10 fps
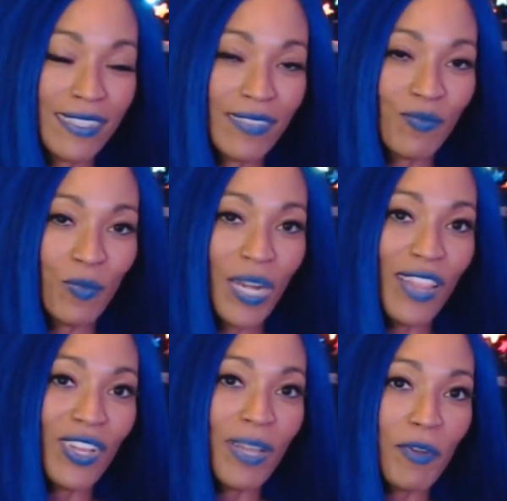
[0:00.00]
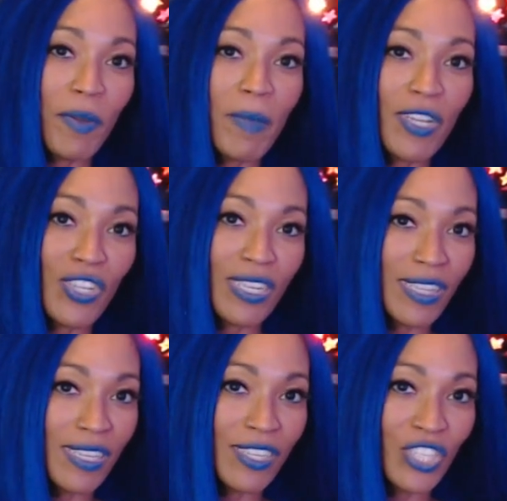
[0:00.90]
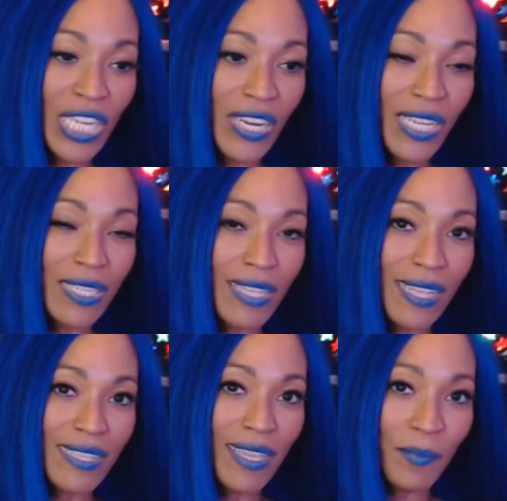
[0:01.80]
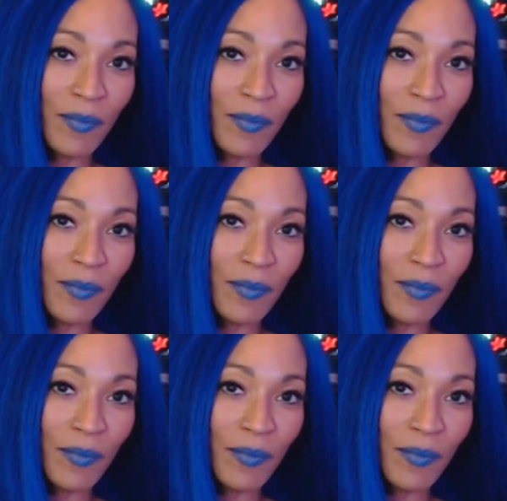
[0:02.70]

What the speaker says: when I look up curmudgeon in the dictionary, because that's him.